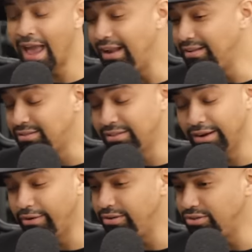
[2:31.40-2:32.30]
and
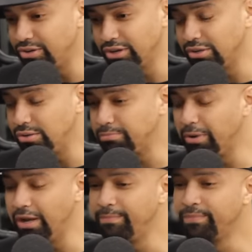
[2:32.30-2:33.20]
steroids and drug use.
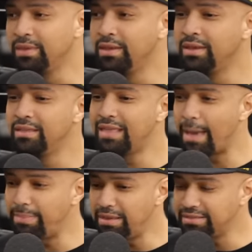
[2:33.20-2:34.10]
But
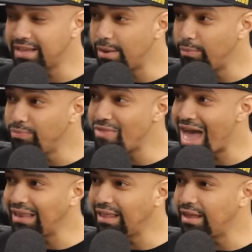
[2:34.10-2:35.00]
that being said,
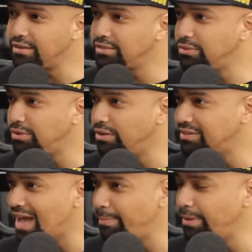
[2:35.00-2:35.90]
that led us to another
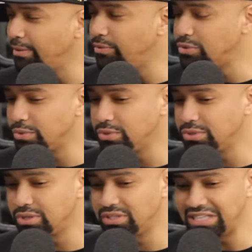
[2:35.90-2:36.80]
topic, which
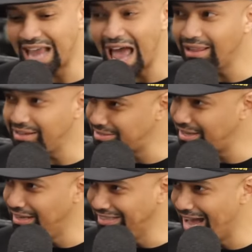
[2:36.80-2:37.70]
was Cialis
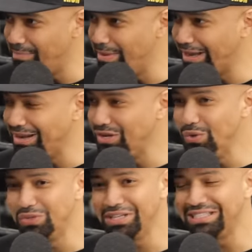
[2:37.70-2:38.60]
on a topic and
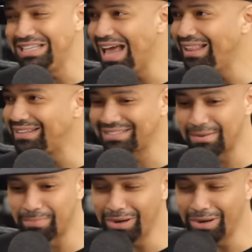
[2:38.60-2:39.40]
using Cialis as a